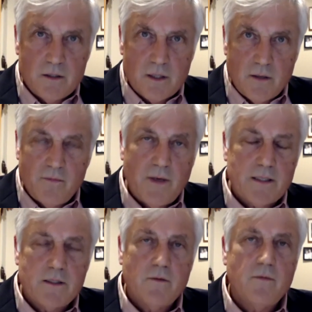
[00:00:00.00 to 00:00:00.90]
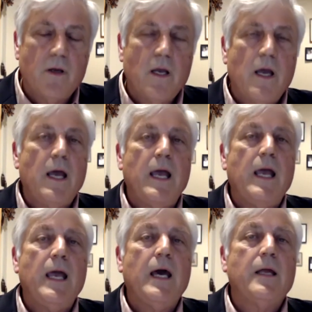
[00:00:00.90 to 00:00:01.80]
effective,
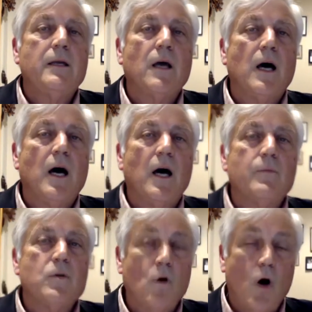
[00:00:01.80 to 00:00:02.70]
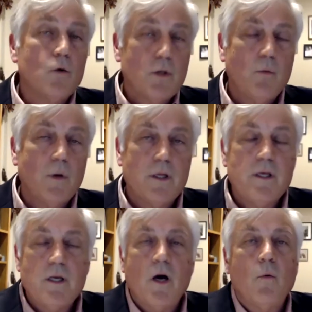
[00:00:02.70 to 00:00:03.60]
and you only really
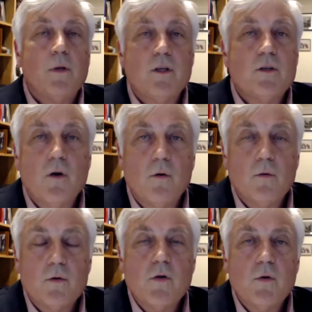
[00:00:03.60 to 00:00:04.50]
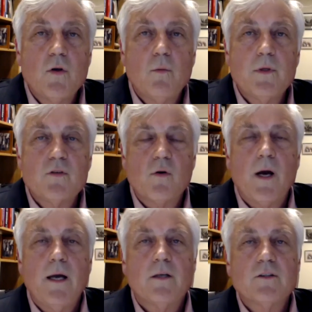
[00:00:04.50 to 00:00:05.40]
know when you do human
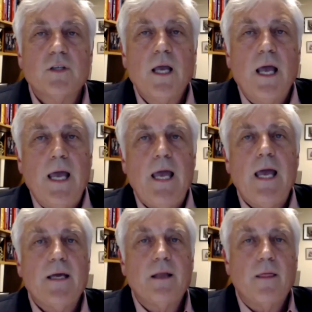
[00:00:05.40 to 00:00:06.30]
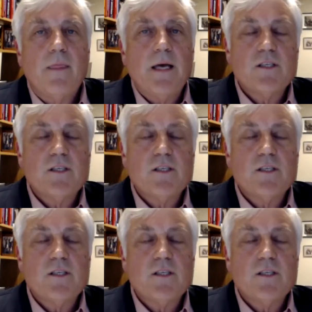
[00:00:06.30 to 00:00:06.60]
trials, and that's a